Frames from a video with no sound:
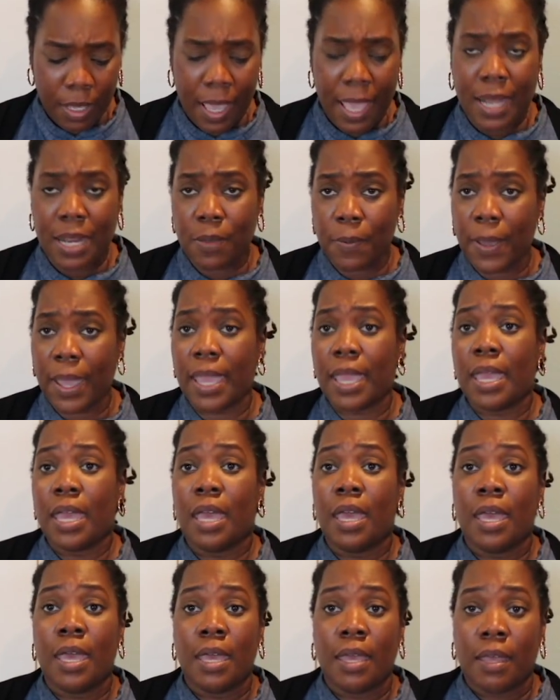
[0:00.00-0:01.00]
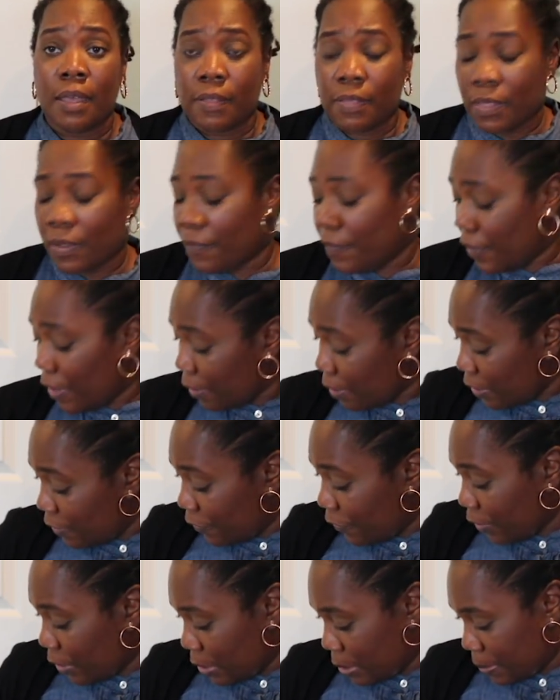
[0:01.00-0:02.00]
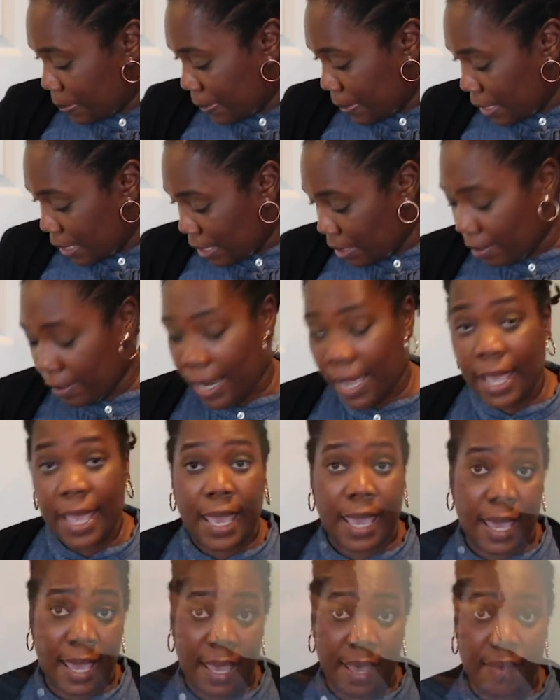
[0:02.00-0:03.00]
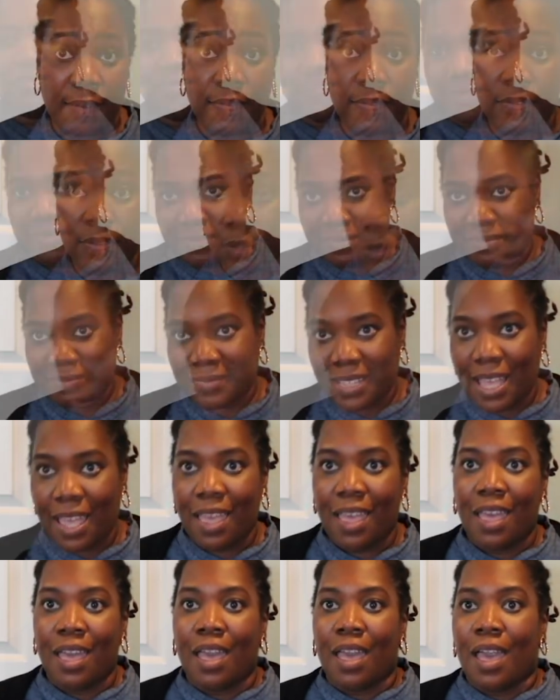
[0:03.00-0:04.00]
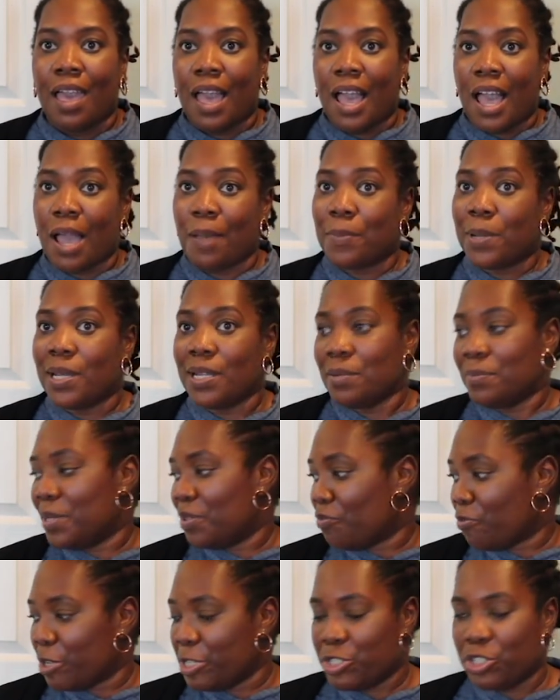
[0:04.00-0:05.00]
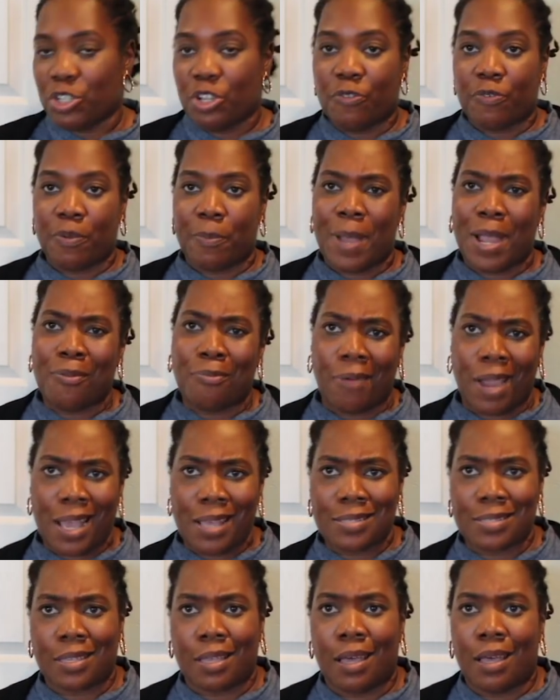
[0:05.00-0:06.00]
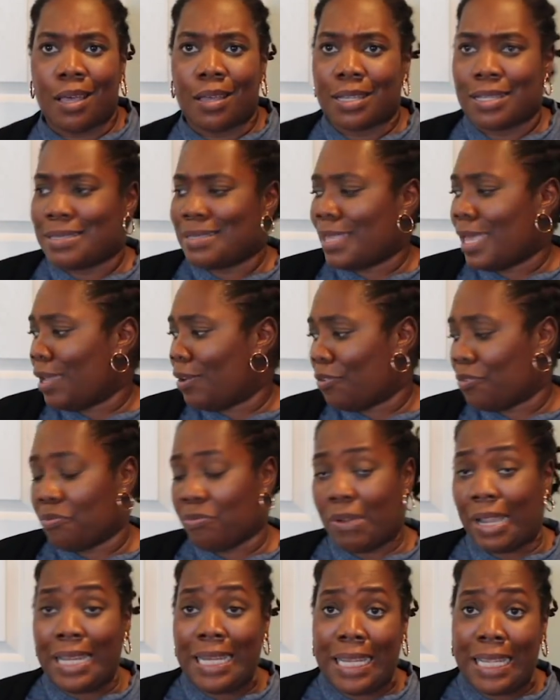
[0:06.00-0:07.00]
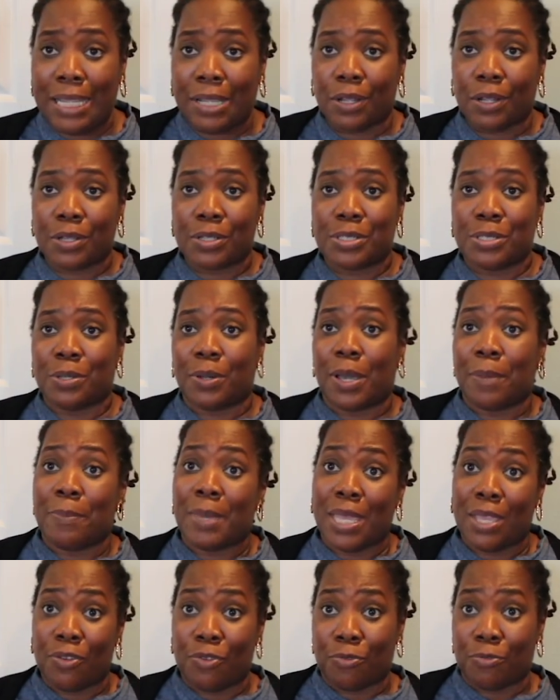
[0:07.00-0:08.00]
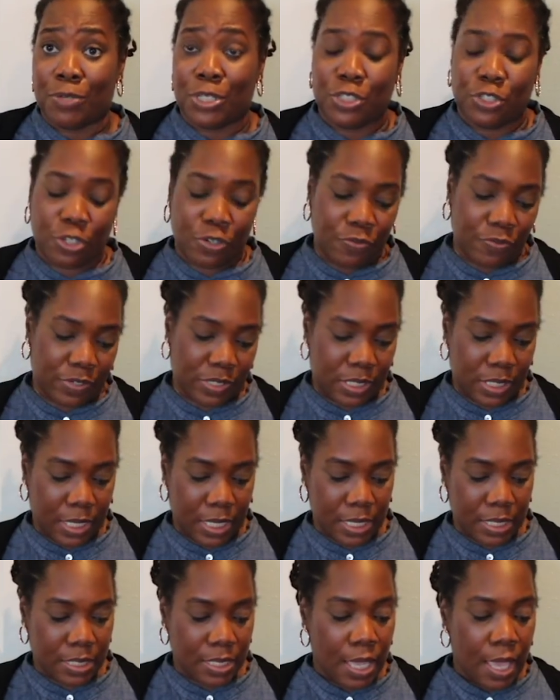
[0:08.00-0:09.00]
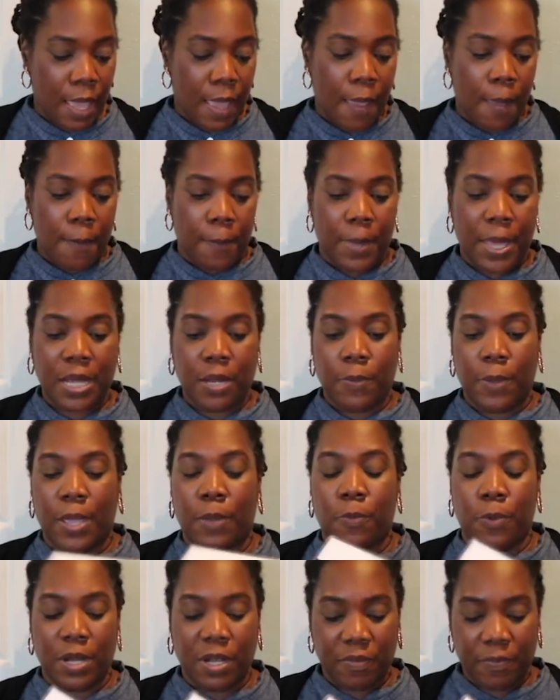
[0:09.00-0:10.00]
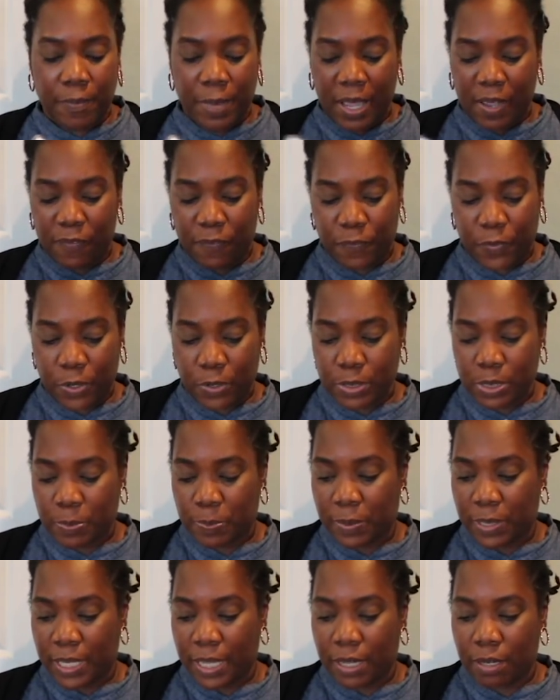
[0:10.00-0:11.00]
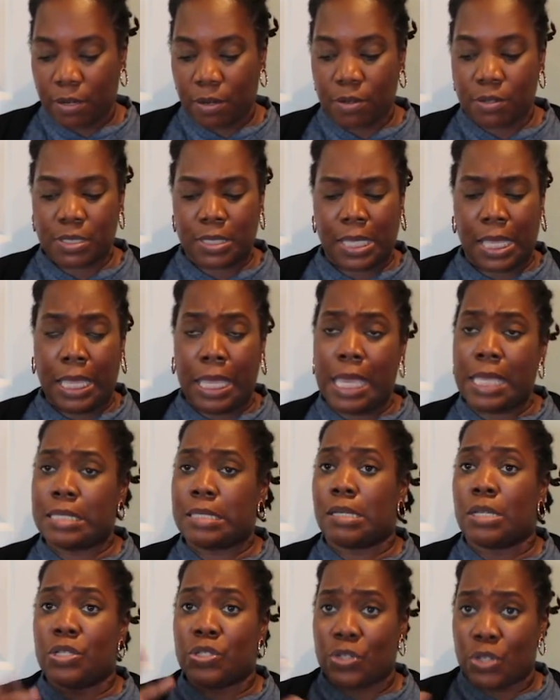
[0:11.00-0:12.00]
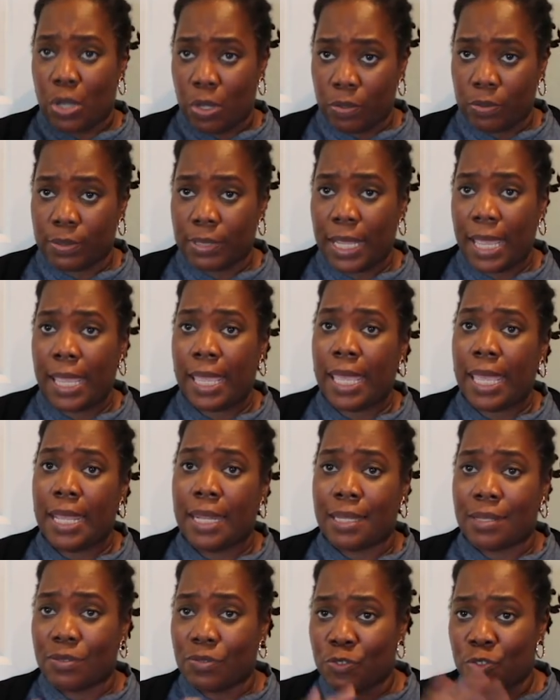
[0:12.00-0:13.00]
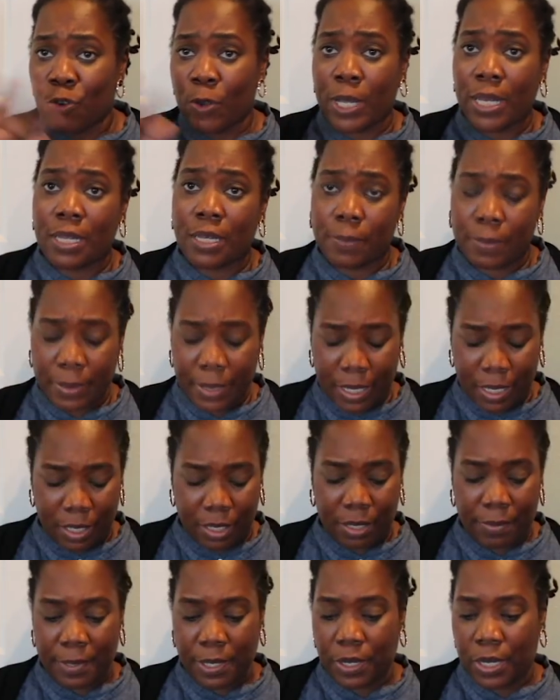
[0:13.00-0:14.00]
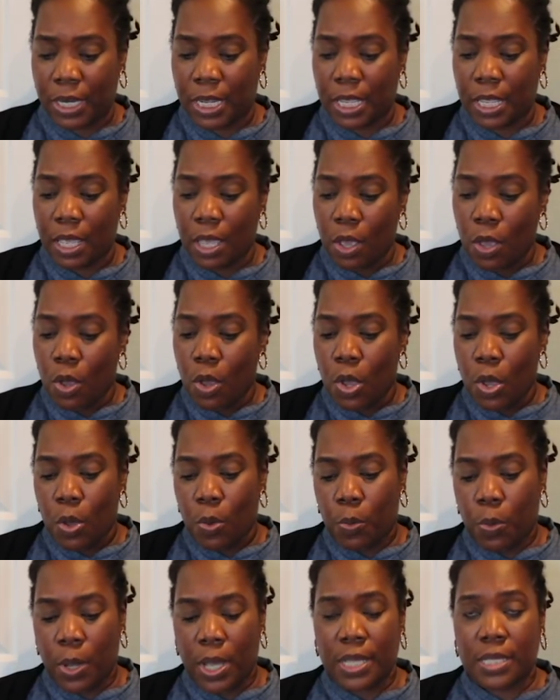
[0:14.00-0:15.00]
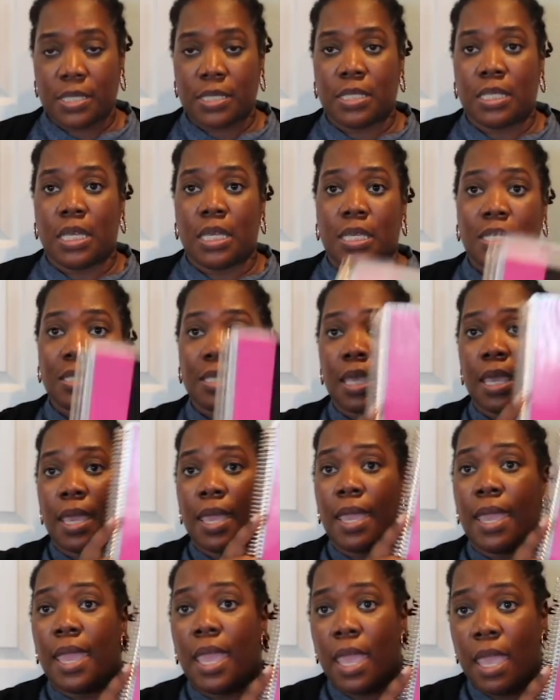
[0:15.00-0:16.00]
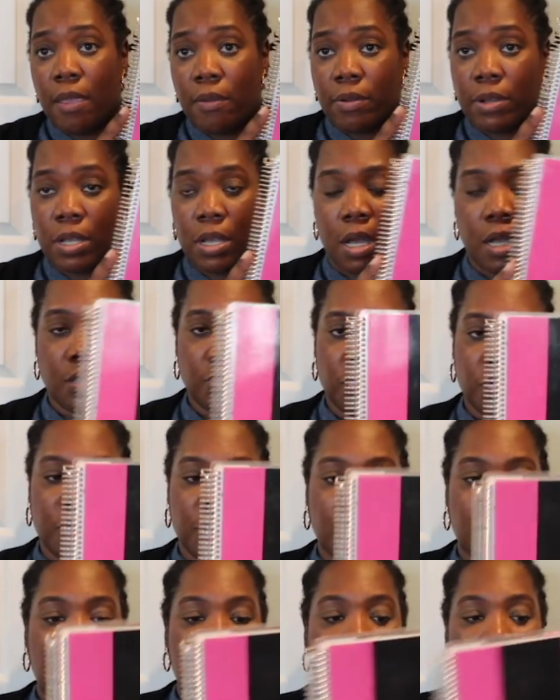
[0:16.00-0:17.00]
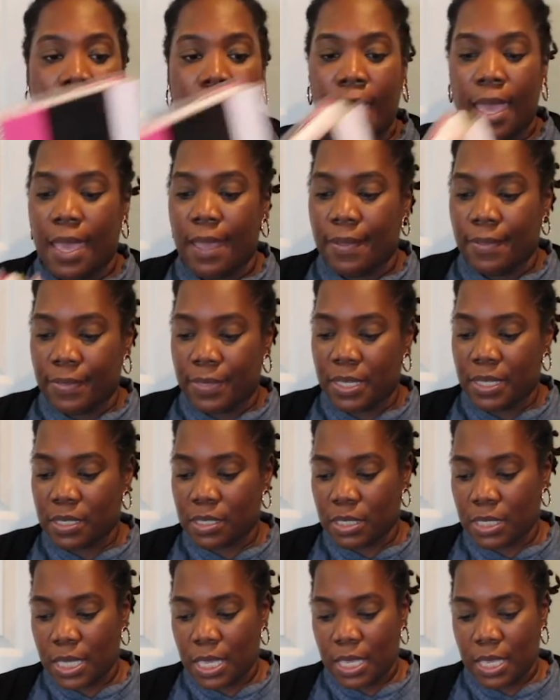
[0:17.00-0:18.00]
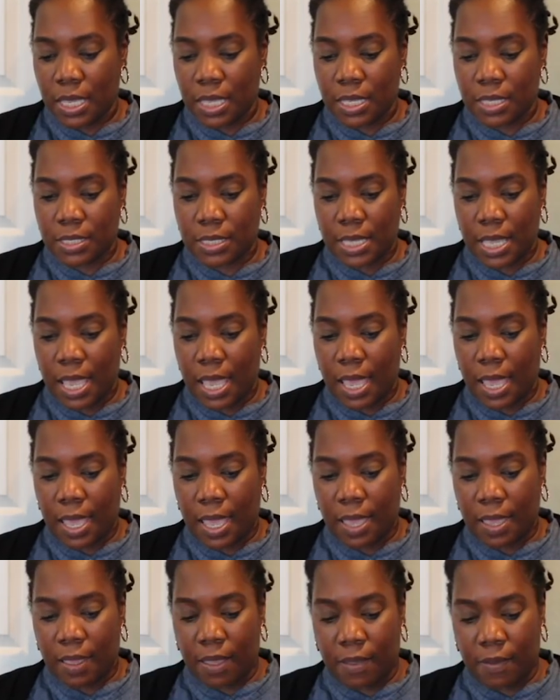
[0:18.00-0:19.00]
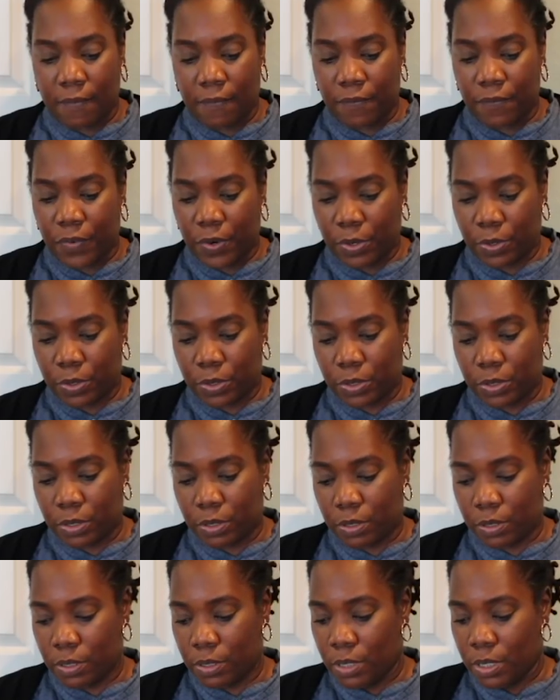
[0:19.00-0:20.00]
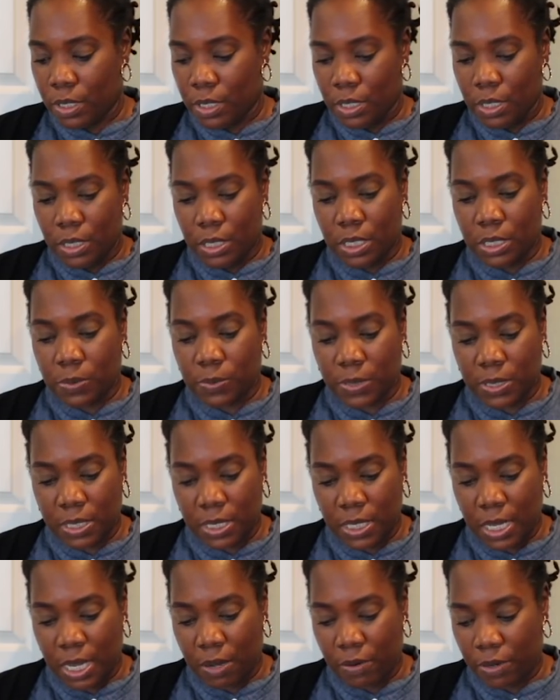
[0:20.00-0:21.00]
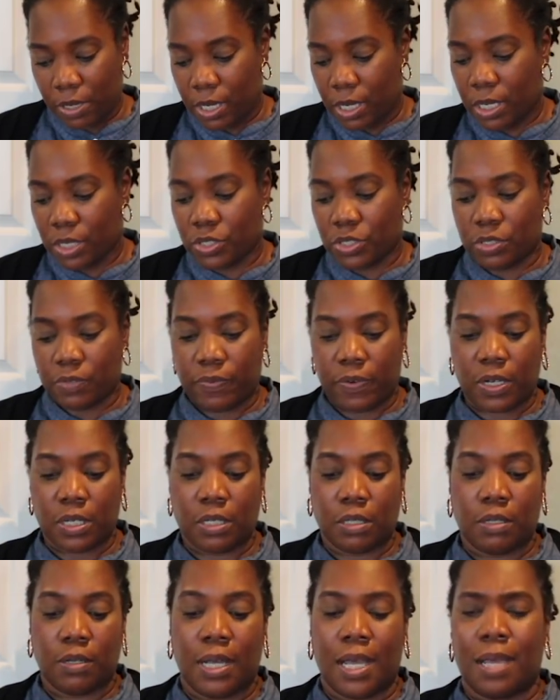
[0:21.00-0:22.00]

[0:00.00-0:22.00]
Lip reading: Anyway, the very first planner I have, I'm going to be reaching over. My rasp cog is like right here, so I may reach over to this. But anyway, one of my first planners, like as an adult, like in joining the planning community, was this Erin Condren. And this is a vertical. This was an Erin Condren vertical.